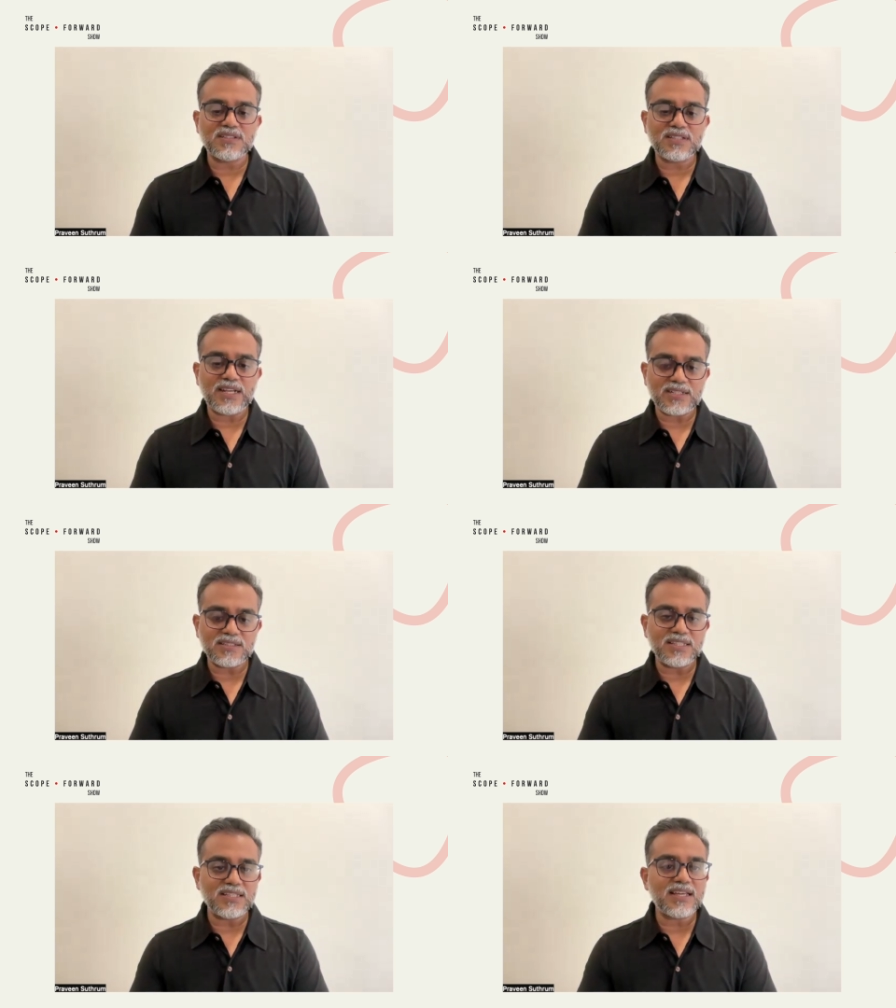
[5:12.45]

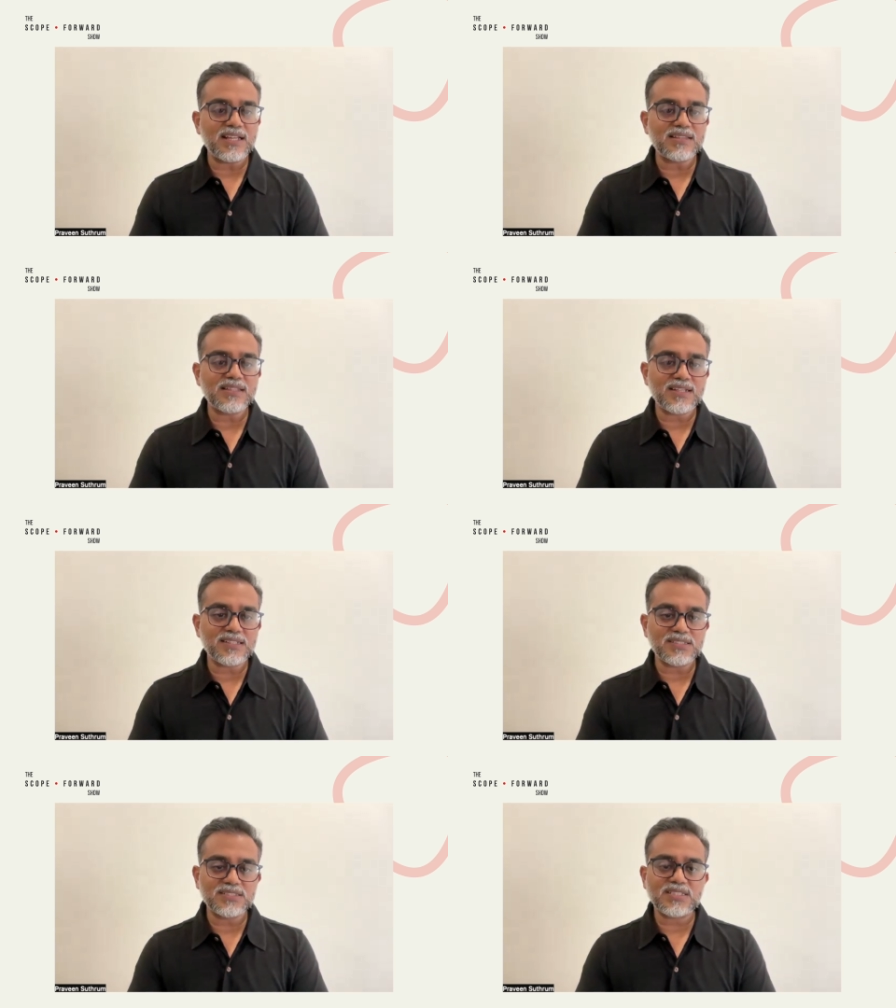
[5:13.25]
that the healthcare
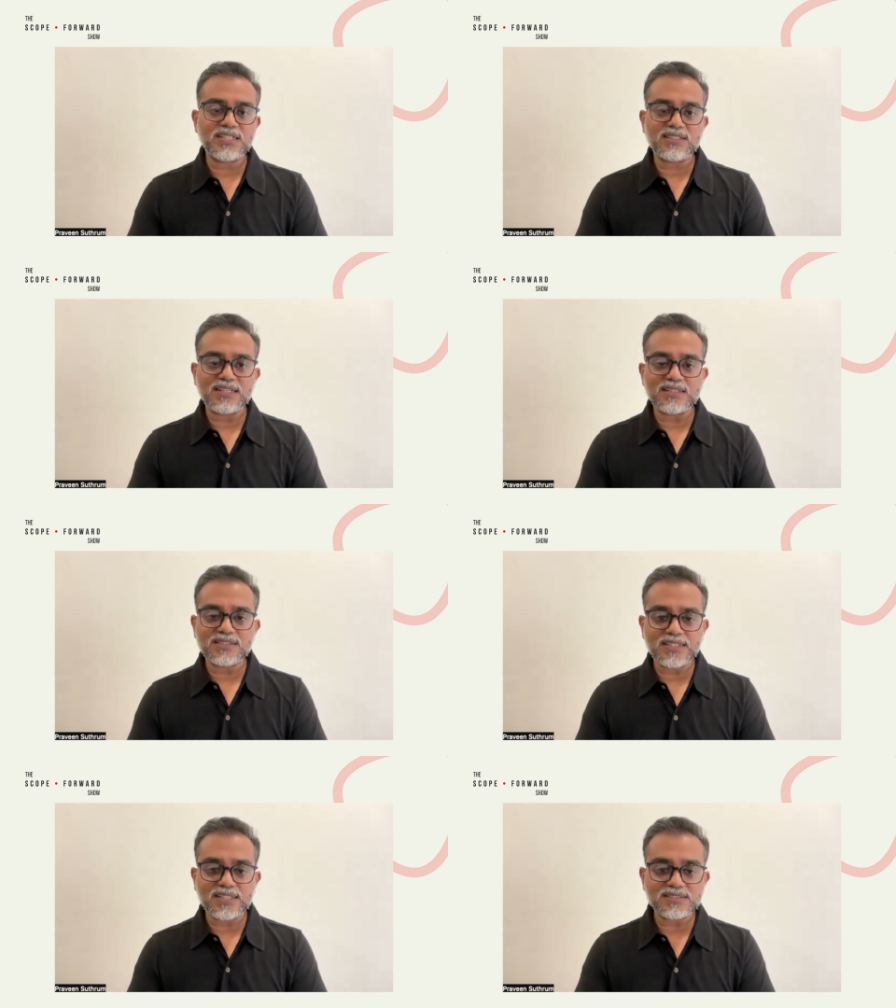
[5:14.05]
industry and the
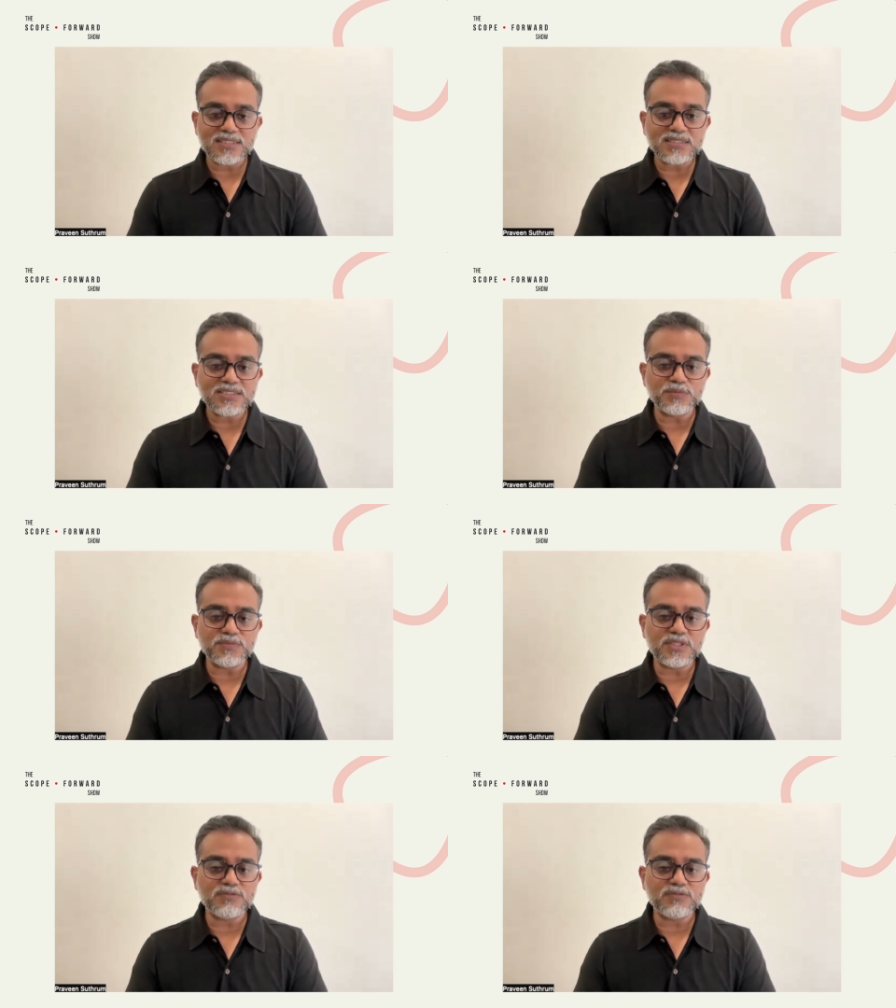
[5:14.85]
healthcare system mm-hmm.